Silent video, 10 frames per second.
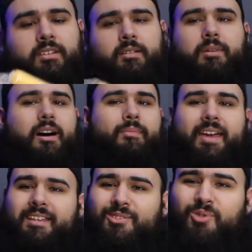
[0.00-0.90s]
Come on,
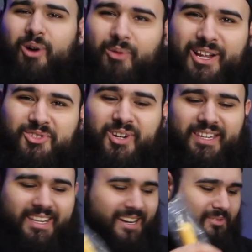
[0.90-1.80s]
man. You know I want to
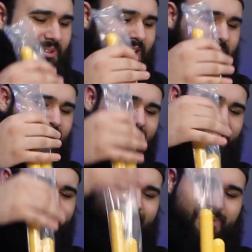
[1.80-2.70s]
try that out right away.
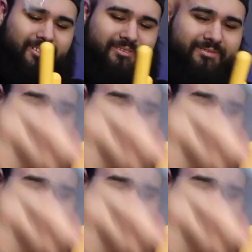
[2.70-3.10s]
Come on.